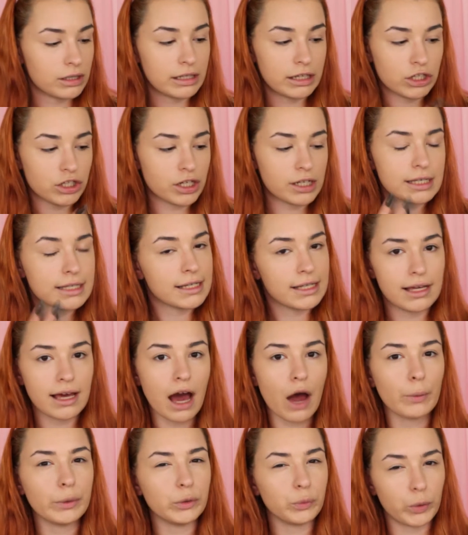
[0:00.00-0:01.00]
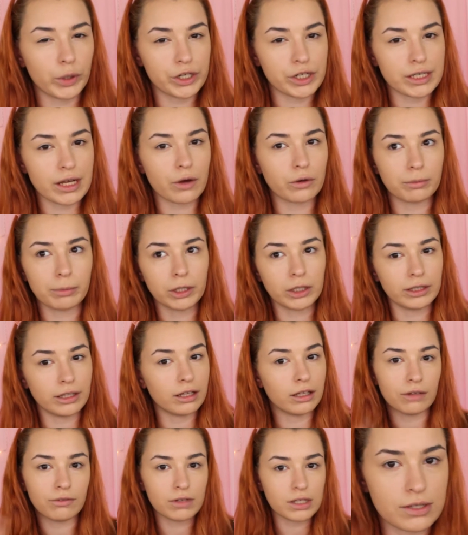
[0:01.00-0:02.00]
Let's just see how it wears out by the
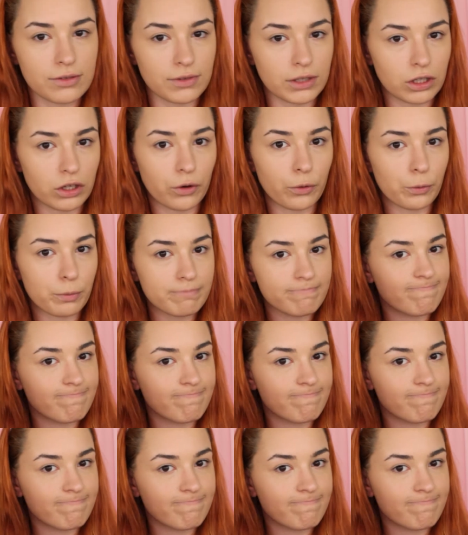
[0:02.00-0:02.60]
end of this video.